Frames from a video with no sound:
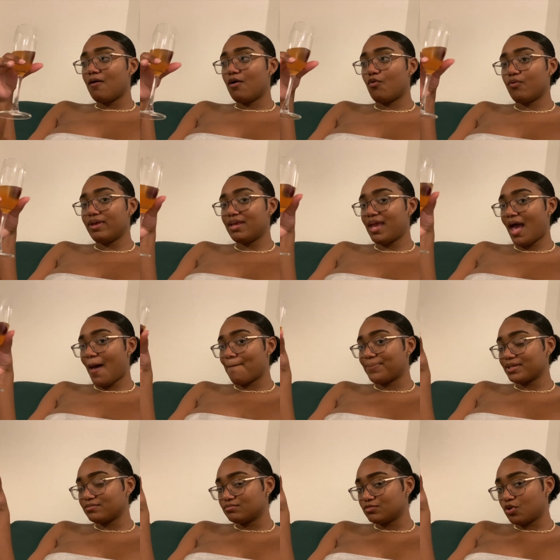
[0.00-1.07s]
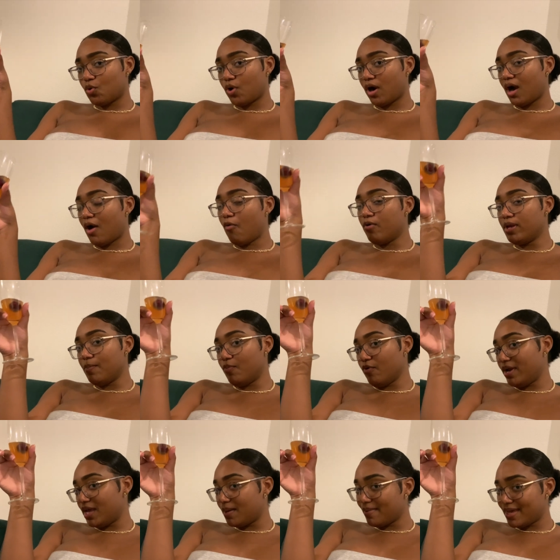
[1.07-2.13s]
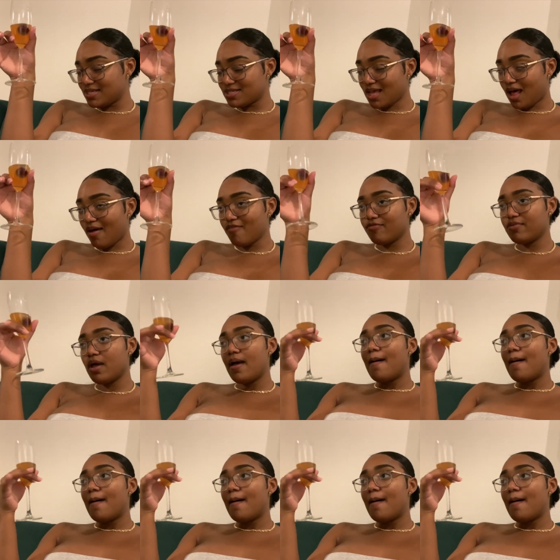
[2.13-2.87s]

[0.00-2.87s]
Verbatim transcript: recap or rebooting myself